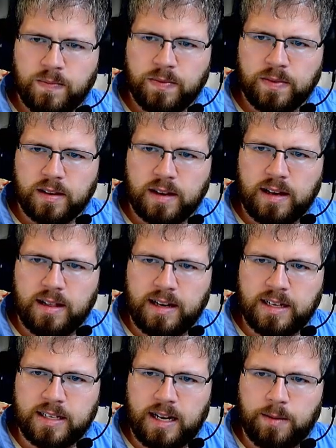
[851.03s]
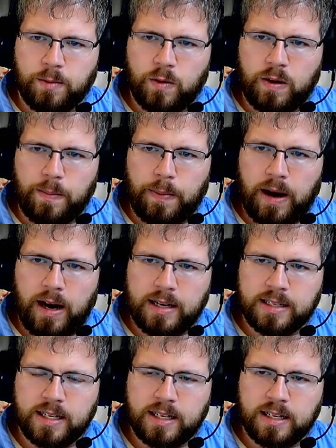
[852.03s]
And like I said, I'm going to pause
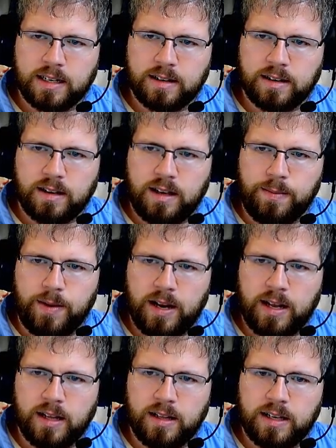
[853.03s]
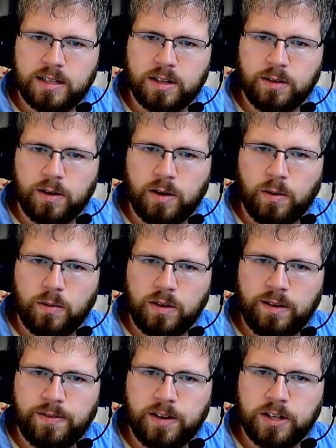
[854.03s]
it immediately so it only
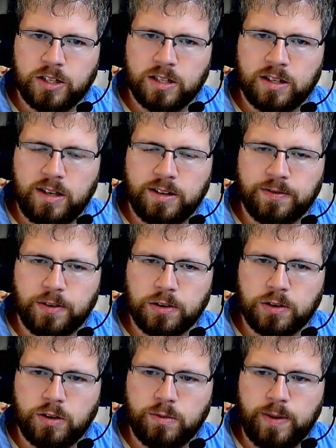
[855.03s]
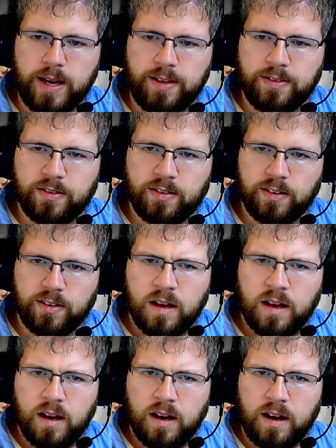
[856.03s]
finishes these first two beats.
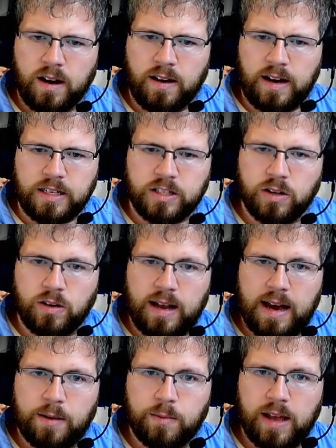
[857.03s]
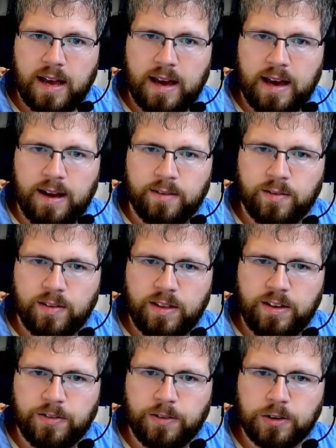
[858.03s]
All right, so now we have these
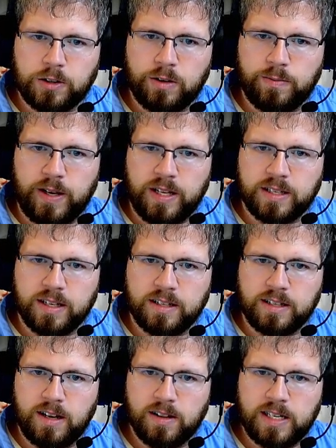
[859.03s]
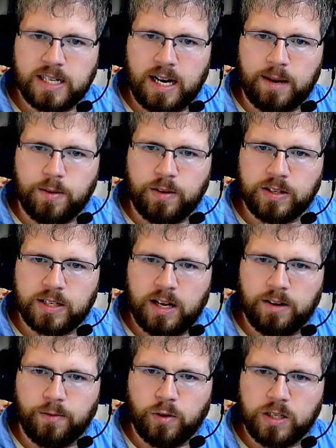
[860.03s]
first two beats. It's nearly time, Una said, her
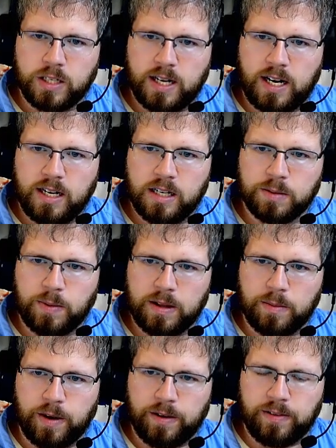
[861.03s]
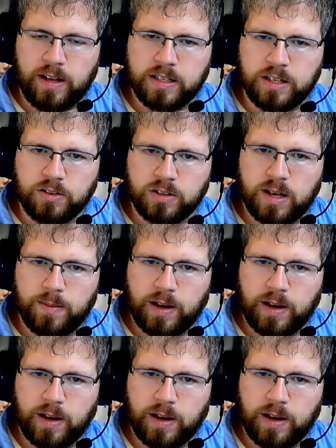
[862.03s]
voice steady despite the butterflies in her stomach.